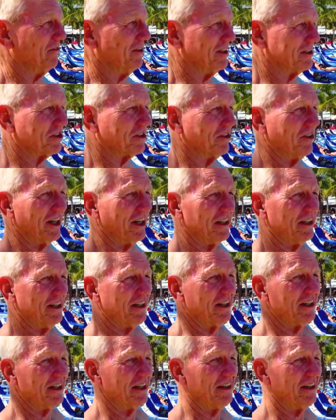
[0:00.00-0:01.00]
one, so I
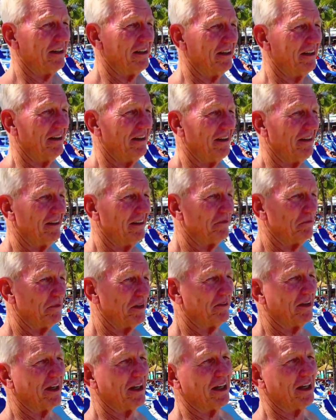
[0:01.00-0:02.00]
did.
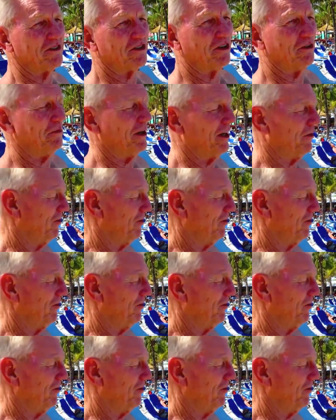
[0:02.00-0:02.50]
But then I told my